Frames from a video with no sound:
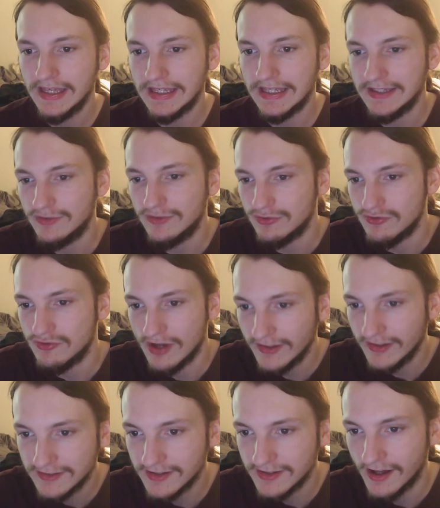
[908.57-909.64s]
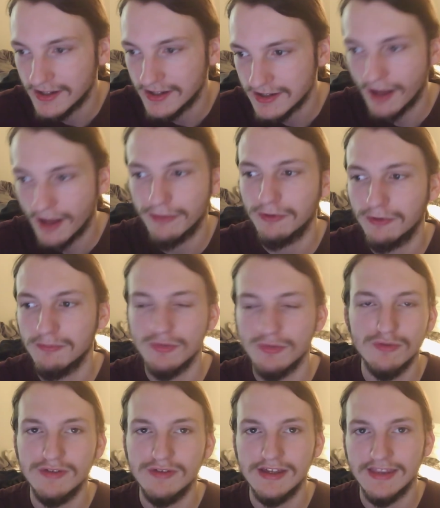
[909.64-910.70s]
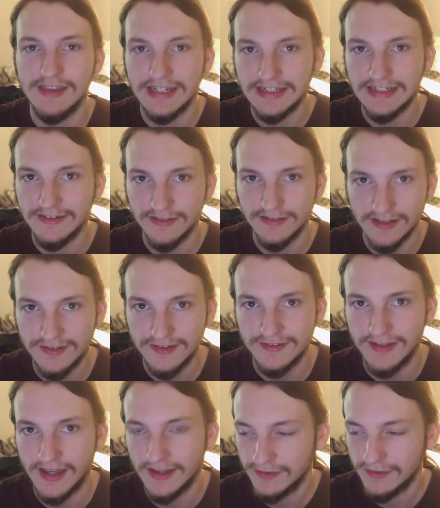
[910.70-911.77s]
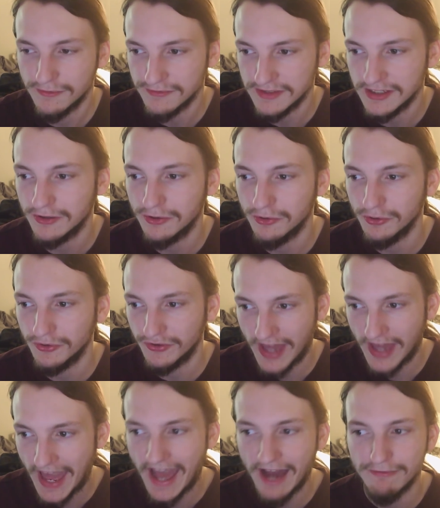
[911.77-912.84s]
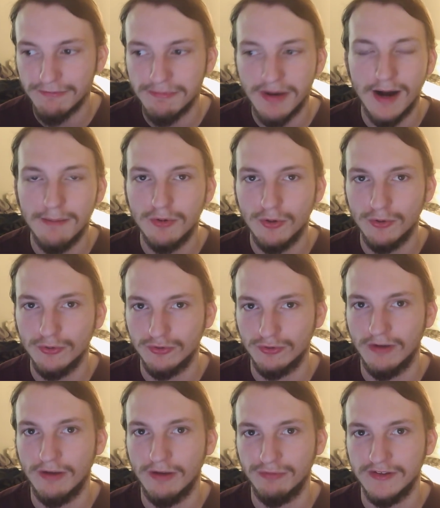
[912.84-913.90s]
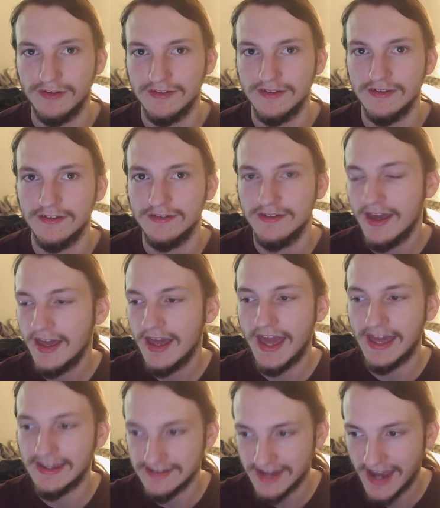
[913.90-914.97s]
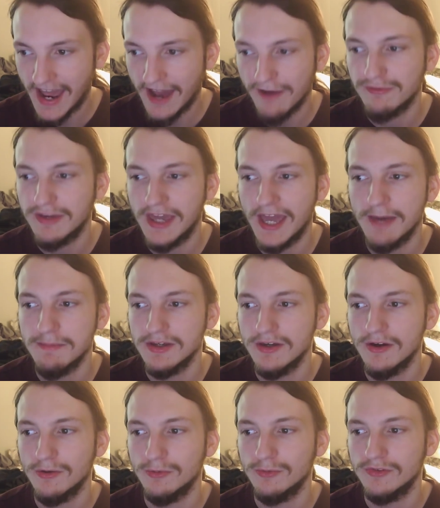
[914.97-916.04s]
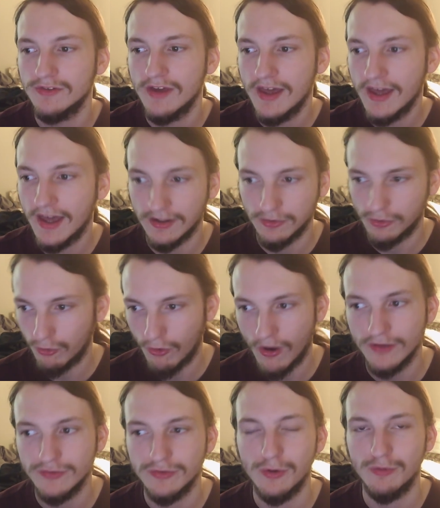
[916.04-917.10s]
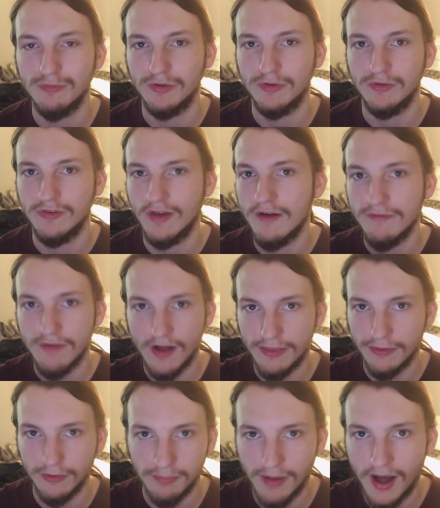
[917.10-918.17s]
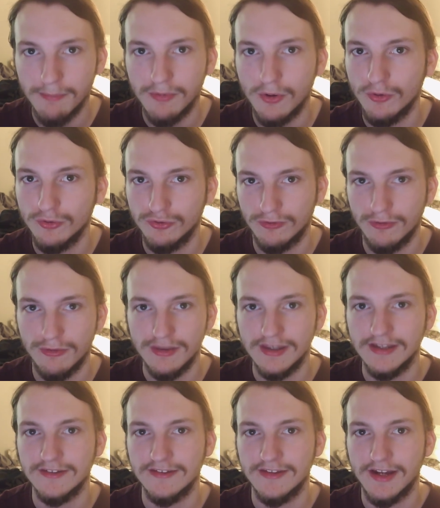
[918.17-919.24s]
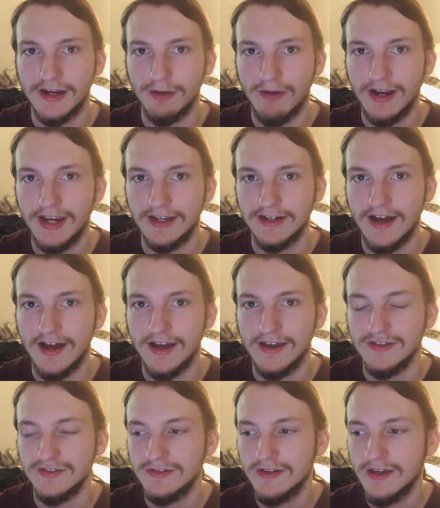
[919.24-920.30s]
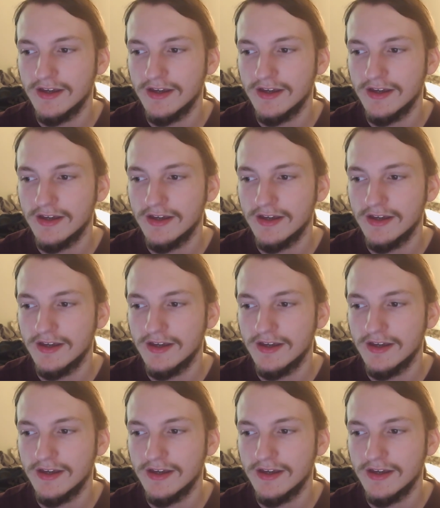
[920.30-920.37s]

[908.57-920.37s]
It's just another movie that exists as a vehicle to have pop culture references and to have cameos and crossovers of other pop culture things that I recognize